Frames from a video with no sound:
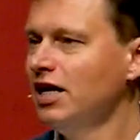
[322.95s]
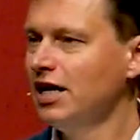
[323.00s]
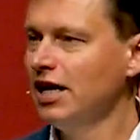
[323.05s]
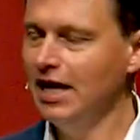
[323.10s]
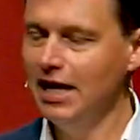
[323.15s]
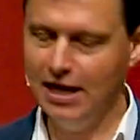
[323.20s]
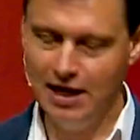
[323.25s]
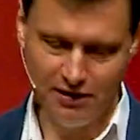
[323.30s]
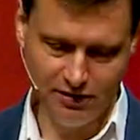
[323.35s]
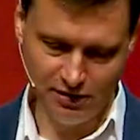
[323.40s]

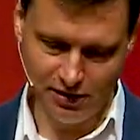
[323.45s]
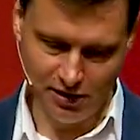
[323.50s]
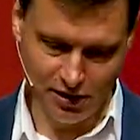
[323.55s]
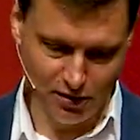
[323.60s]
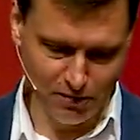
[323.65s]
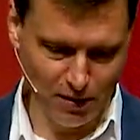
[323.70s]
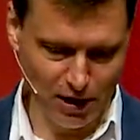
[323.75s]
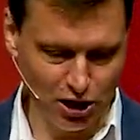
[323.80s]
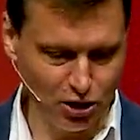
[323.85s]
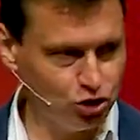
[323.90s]
And in
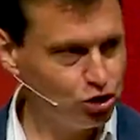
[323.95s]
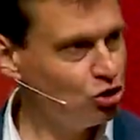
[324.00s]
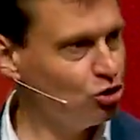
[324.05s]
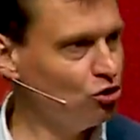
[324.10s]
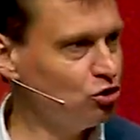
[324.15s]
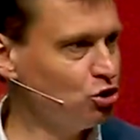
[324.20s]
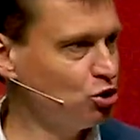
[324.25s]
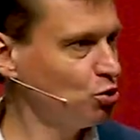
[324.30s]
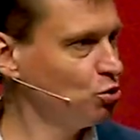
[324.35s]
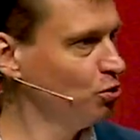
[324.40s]
my
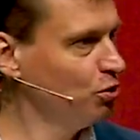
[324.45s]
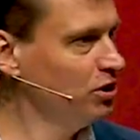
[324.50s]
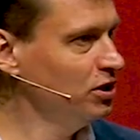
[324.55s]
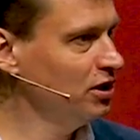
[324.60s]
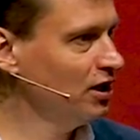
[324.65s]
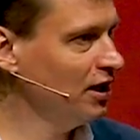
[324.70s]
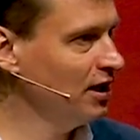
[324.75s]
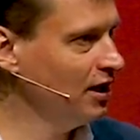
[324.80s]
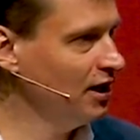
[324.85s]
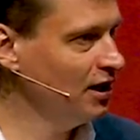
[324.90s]
church, we
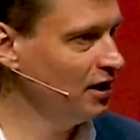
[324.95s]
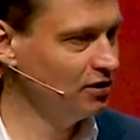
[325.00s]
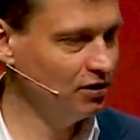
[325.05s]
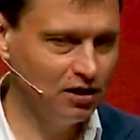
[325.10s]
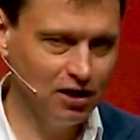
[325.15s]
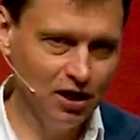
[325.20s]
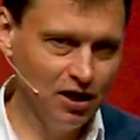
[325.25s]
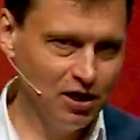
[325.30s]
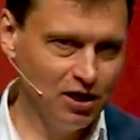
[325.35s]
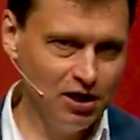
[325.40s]
had
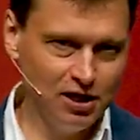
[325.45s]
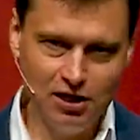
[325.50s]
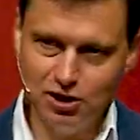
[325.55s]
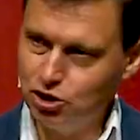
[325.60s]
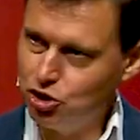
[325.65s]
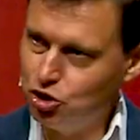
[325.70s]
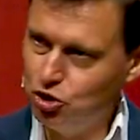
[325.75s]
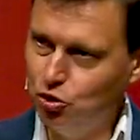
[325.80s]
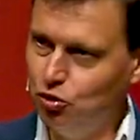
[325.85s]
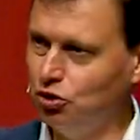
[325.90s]

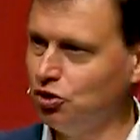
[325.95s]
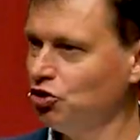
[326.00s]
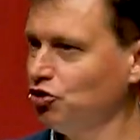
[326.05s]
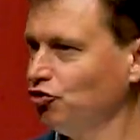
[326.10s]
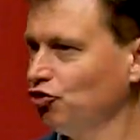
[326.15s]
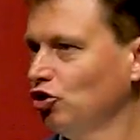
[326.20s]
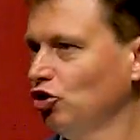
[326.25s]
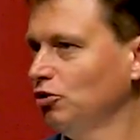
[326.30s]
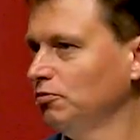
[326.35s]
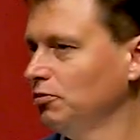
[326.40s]
students
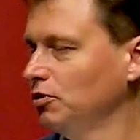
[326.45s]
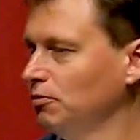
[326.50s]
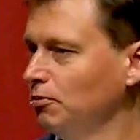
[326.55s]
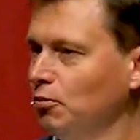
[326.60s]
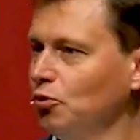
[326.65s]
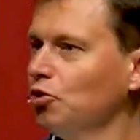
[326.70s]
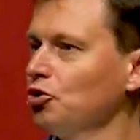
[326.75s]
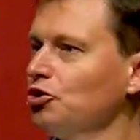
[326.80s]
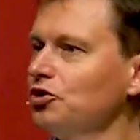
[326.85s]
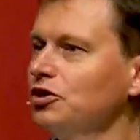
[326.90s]
from
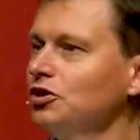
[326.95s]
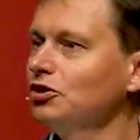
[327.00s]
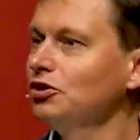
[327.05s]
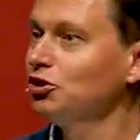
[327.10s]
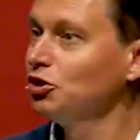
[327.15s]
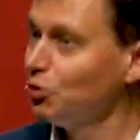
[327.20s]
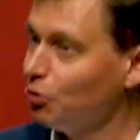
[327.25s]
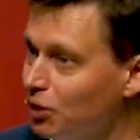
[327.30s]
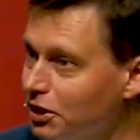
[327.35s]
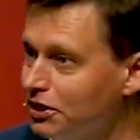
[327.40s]
more than
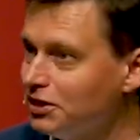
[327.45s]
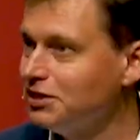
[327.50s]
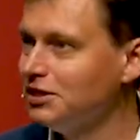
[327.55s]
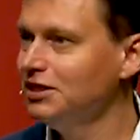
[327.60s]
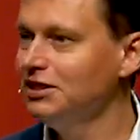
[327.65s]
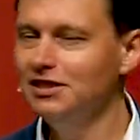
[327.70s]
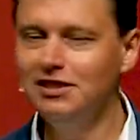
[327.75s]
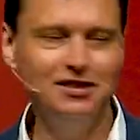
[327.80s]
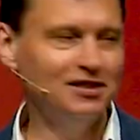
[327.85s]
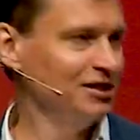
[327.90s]

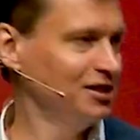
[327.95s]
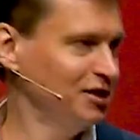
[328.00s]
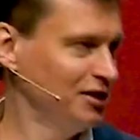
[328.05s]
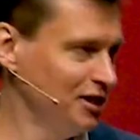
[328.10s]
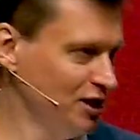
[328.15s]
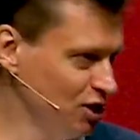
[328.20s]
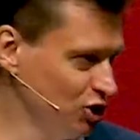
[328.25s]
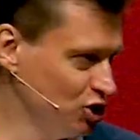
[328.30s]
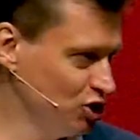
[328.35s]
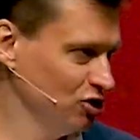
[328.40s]
20
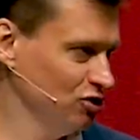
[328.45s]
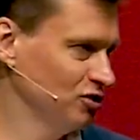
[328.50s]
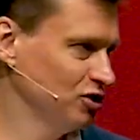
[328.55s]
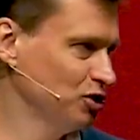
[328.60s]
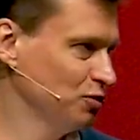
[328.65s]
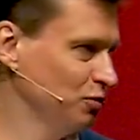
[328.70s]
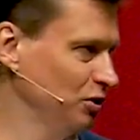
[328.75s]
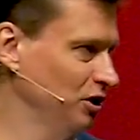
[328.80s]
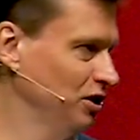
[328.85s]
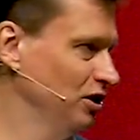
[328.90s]

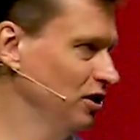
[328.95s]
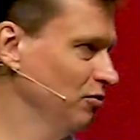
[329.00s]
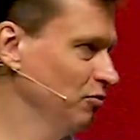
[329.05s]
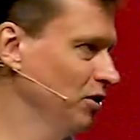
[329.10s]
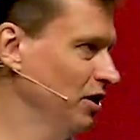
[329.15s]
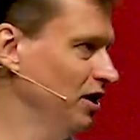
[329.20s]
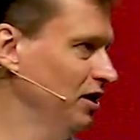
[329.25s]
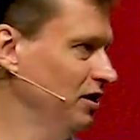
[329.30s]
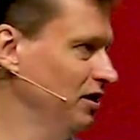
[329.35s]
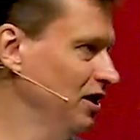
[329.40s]
nations. We
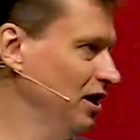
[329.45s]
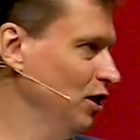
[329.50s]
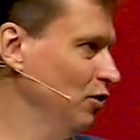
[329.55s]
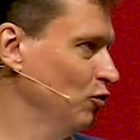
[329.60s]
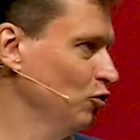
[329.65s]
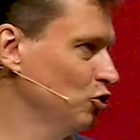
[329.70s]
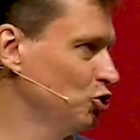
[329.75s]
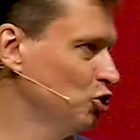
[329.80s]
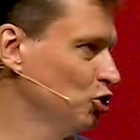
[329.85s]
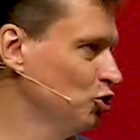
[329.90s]
ran
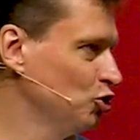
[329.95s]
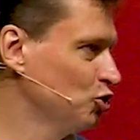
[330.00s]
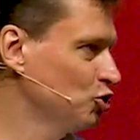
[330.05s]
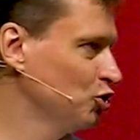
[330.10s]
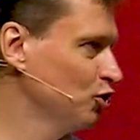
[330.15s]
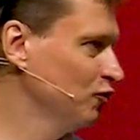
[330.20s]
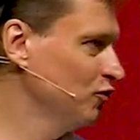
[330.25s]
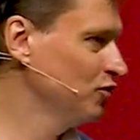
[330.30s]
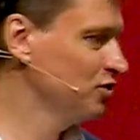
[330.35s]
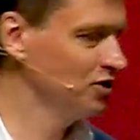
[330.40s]
our church
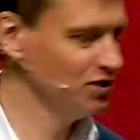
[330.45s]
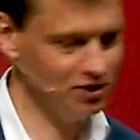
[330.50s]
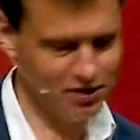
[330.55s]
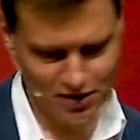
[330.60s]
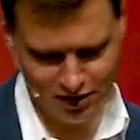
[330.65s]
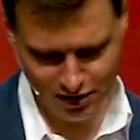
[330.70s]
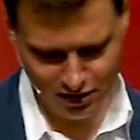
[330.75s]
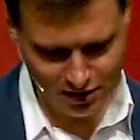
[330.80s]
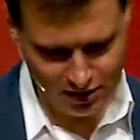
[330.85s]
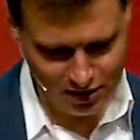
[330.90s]
services
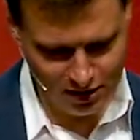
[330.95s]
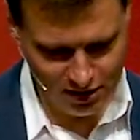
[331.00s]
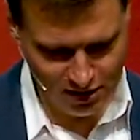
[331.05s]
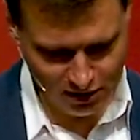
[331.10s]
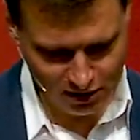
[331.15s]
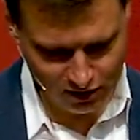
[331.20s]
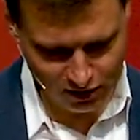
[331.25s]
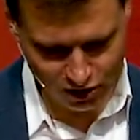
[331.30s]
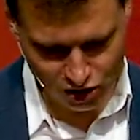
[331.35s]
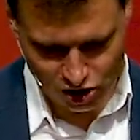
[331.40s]
in the
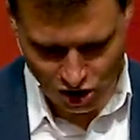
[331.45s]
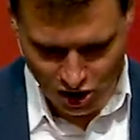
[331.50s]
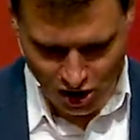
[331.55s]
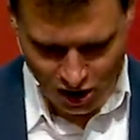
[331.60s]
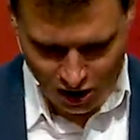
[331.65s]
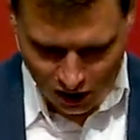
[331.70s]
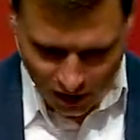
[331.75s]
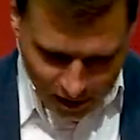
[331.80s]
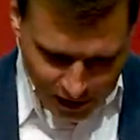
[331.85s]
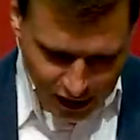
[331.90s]
English
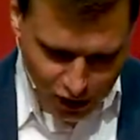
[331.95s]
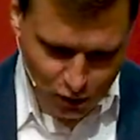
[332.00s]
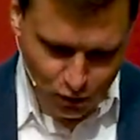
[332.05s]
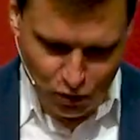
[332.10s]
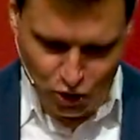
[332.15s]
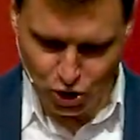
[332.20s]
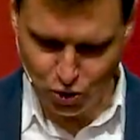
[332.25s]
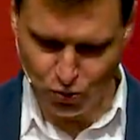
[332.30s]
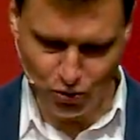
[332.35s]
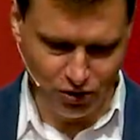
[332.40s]

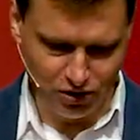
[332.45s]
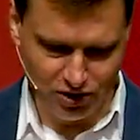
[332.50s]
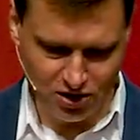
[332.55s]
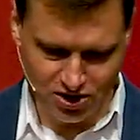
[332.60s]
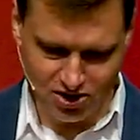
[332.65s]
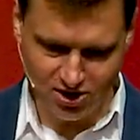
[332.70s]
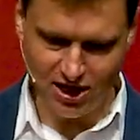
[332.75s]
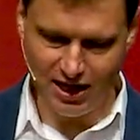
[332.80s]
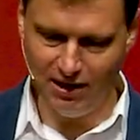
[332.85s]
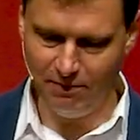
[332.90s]
language. We
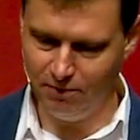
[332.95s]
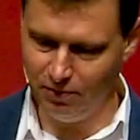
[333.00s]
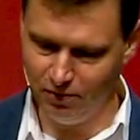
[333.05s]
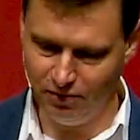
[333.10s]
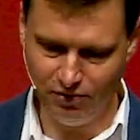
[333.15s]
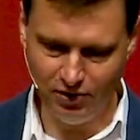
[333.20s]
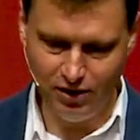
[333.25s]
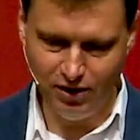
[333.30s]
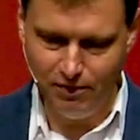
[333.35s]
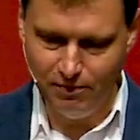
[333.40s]

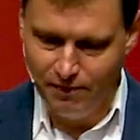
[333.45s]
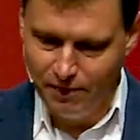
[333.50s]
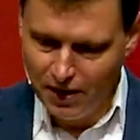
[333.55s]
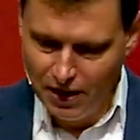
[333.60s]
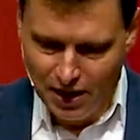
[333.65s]
discipled them,